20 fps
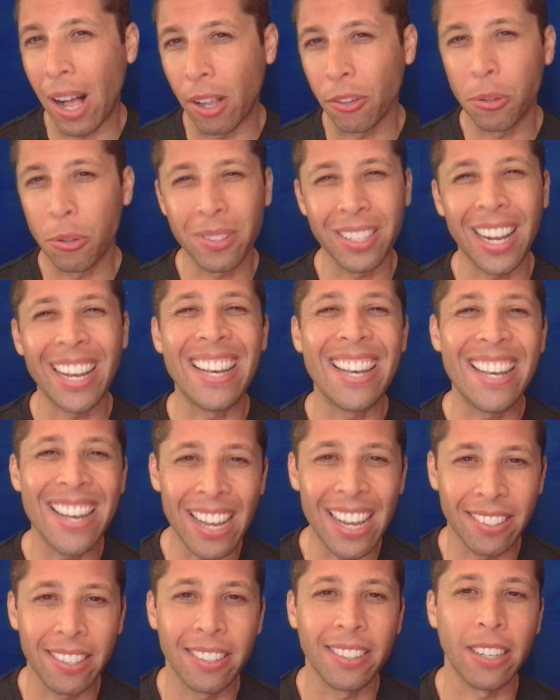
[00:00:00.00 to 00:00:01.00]
So it's not
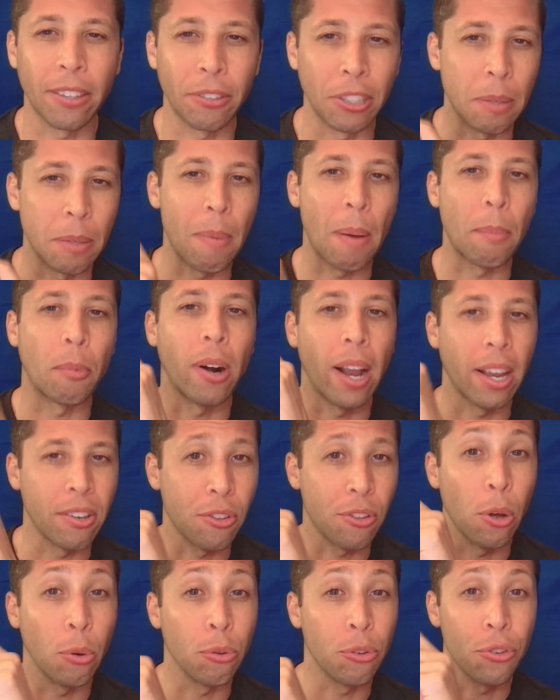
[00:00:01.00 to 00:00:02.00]
necessary to memorize
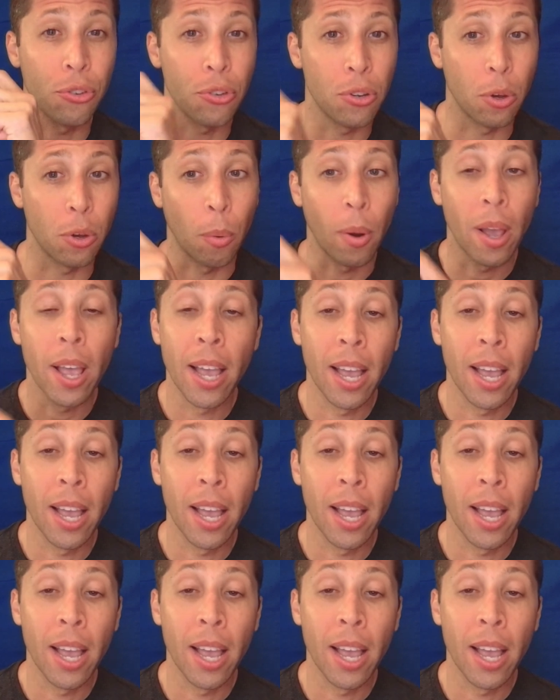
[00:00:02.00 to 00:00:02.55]
those two.